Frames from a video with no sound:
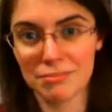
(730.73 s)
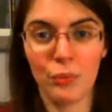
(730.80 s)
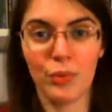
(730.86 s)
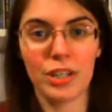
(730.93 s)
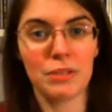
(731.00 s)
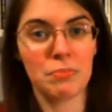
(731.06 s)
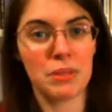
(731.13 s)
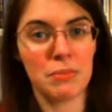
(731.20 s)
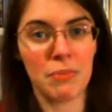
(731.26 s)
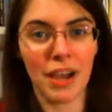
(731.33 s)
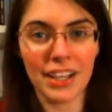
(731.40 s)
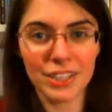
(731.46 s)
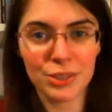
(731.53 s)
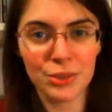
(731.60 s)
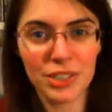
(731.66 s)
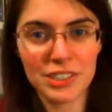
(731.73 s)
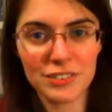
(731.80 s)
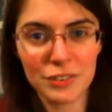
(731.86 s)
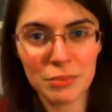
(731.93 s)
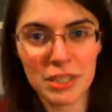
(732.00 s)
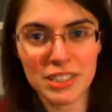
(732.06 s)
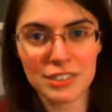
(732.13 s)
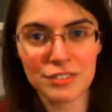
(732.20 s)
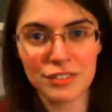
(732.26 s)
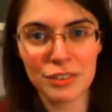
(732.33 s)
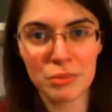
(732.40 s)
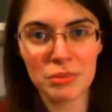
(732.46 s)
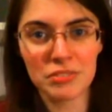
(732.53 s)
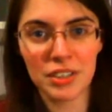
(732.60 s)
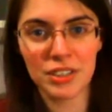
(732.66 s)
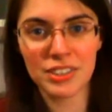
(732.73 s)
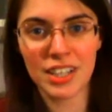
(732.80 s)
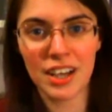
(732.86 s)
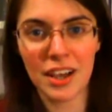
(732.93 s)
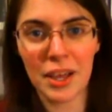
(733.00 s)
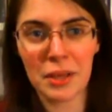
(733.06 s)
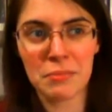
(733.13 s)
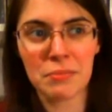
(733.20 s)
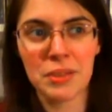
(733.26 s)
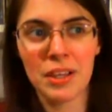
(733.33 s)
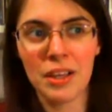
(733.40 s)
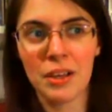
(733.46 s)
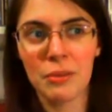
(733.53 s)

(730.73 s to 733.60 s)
Would it be my choice for best film of all time?